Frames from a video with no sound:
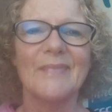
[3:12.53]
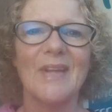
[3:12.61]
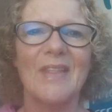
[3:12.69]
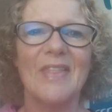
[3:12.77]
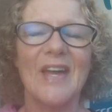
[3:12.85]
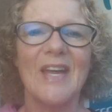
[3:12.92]

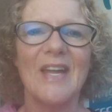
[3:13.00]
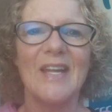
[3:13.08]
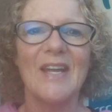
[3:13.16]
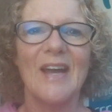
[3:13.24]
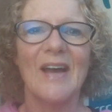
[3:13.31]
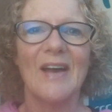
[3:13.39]

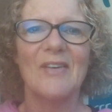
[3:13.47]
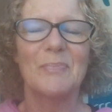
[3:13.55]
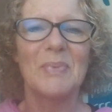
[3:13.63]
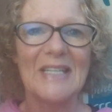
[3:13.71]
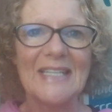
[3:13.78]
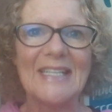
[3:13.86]
They
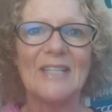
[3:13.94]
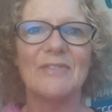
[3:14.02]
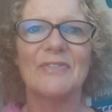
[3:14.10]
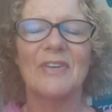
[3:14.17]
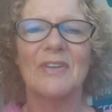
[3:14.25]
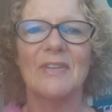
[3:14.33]

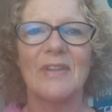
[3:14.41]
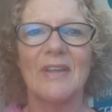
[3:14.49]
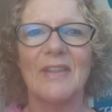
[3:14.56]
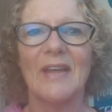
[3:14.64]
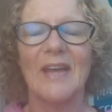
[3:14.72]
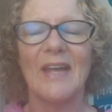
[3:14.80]
believe
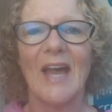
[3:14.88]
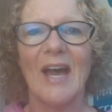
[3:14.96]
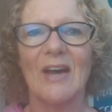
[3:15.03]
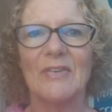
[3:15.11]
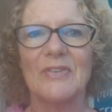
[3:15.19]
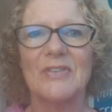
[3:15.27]
that they
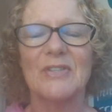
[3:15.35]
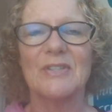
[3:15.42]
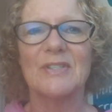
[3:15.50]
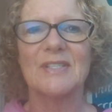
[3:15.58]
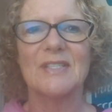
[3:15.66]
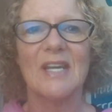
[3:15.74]
have
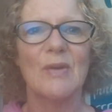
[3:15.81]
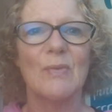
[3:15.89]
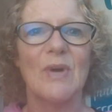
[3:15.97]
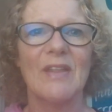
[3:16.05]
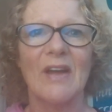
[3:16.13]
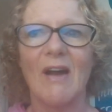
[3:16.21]
to stay
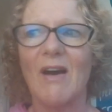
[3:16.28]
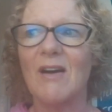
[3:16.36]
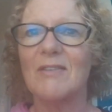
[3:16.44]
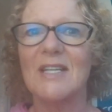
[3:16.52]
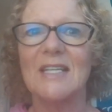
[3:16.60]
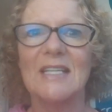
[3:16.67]
where they
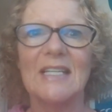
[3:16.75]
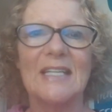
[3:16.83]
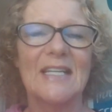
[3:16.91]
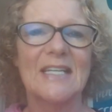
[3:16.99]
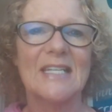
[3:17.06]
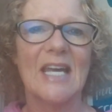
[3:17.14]
are in the
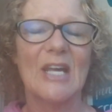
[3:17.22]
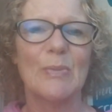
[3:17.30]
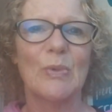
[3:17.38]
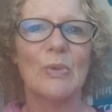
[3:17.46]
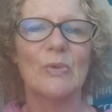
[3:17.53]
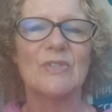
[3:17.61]
league
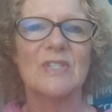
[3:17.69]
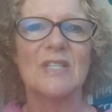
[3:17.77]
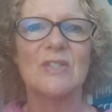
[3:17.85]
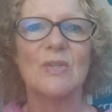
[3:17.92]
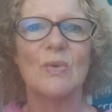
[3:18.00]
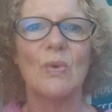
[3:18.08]
tables.
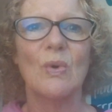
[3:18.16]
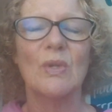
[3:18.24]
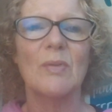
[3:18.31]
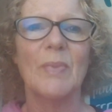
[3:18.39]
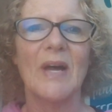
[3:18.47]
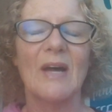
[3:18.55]
It's all
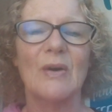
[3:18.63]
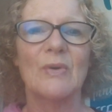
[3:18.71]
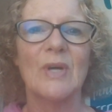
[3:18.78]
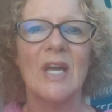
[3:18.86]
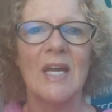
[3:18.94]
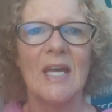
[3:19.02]

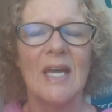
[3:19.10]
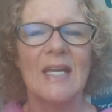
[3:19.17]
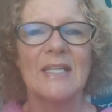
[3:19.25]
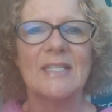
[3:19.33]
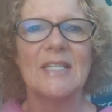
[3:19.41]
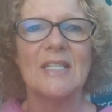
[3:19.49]
about
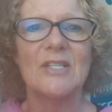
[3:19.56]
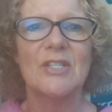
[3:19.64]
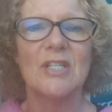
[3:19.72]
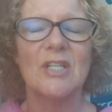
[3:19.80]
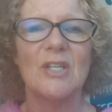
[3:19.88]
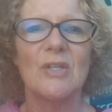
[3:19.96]

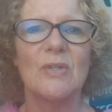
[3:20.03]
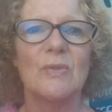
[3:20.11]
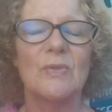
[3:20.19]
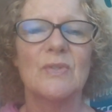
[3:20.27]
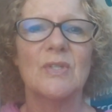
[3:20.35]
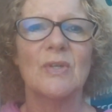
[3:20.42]
teaching
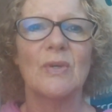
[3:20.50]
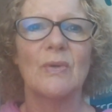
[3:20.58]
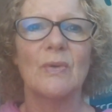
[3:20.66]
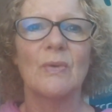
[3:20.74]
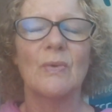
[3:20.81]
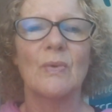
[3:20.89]
you
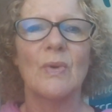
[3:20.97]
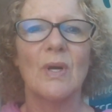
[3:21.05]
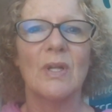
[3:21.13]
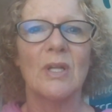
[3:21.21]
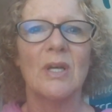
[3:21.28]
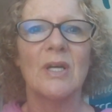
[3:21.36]
to
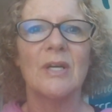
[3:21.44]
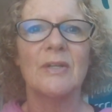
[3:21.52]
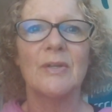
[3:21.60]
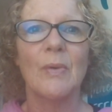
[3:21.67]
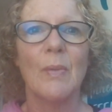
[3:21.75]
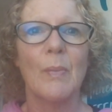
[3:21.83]

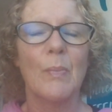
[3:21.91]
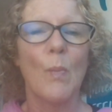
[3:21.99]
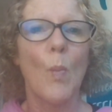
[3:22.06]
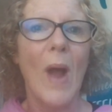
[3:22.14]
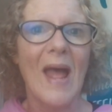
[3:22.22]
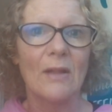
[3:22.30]
learn
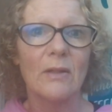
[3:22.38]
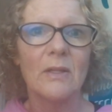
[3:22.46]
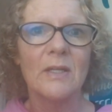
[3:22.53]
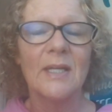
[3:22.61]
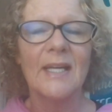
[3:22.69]
well